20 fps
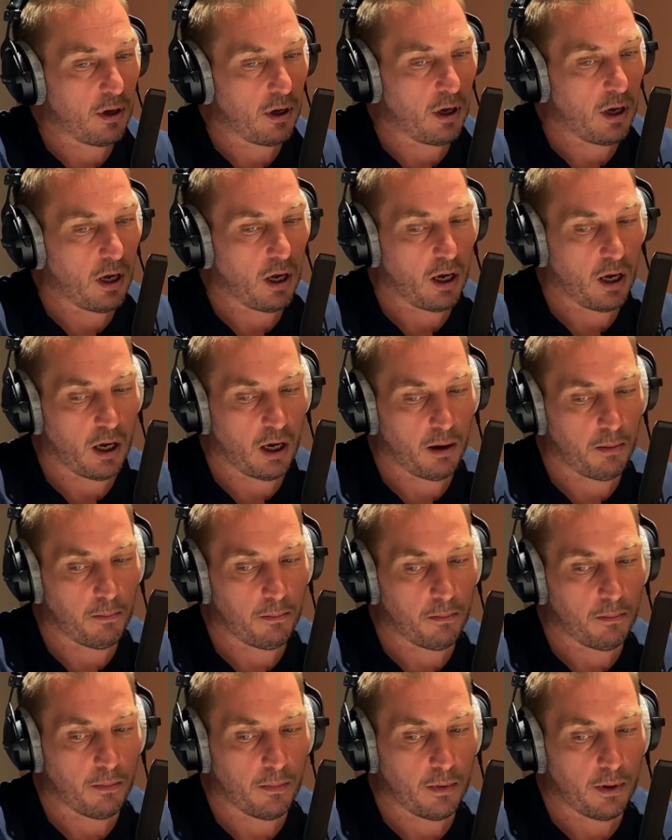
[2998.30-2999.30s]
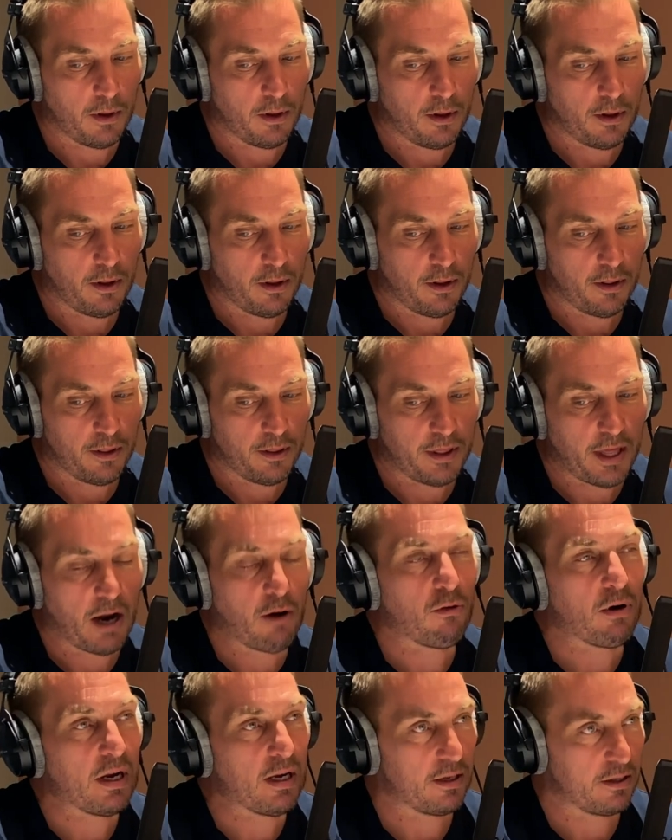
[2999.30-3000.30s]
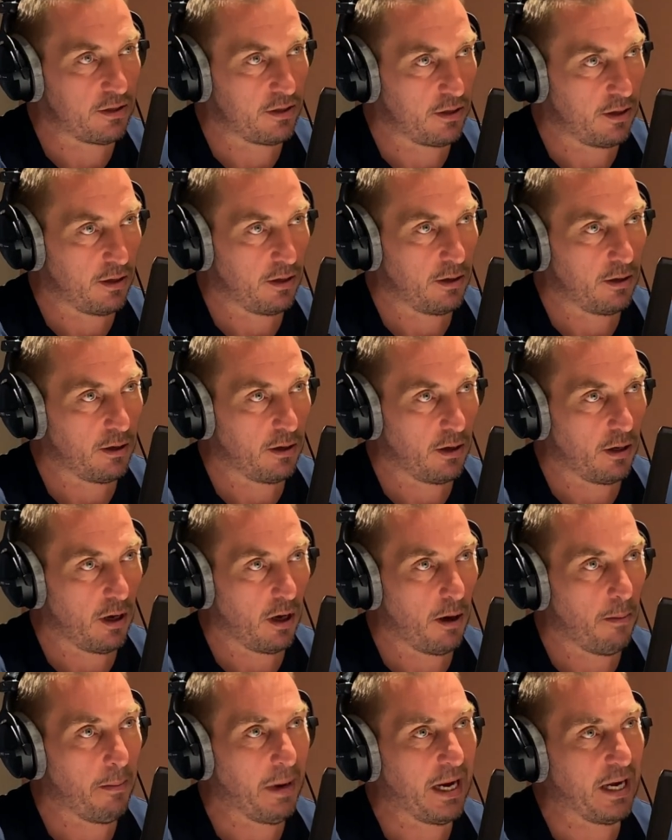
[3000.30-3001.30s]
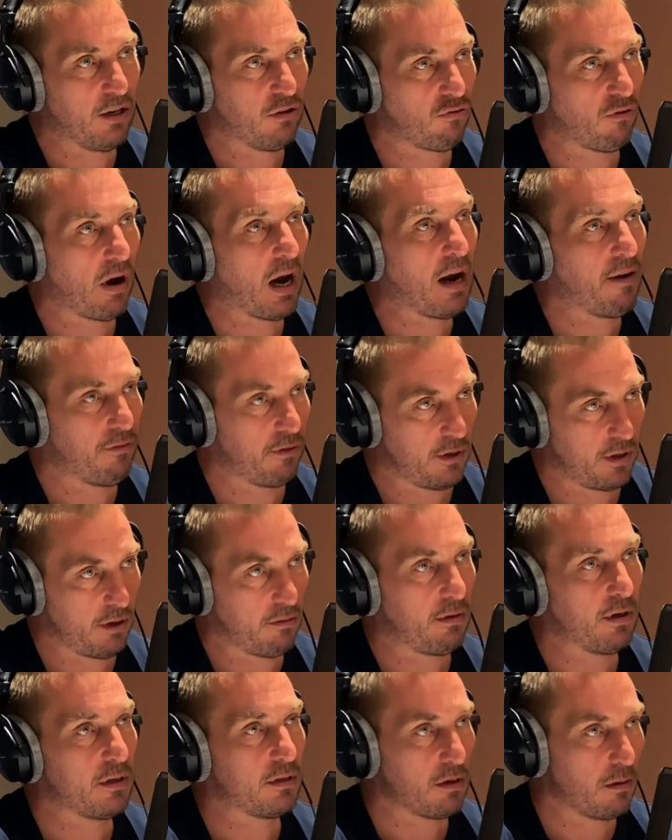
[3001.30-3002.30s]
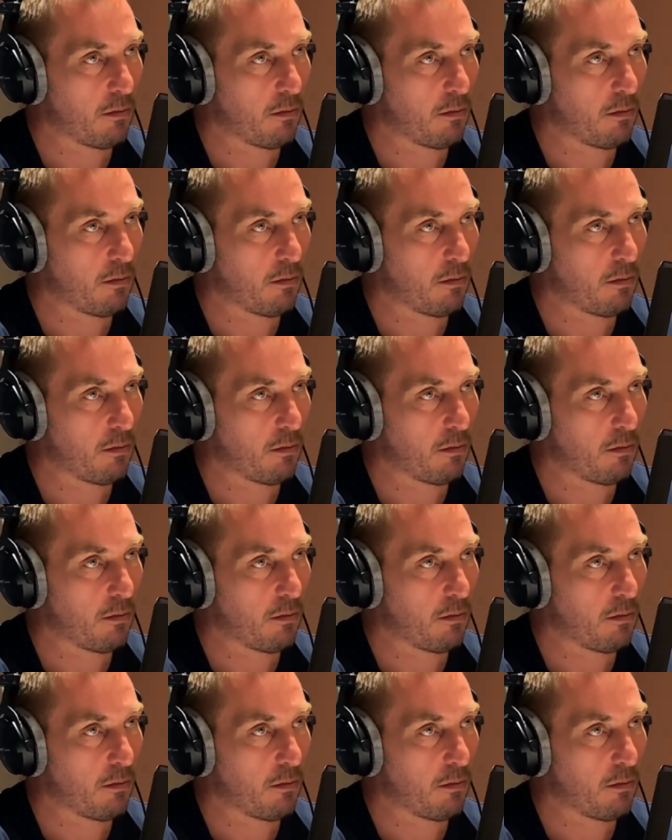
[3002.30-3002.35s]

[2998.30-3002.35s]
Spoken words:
there is a main driver, there is a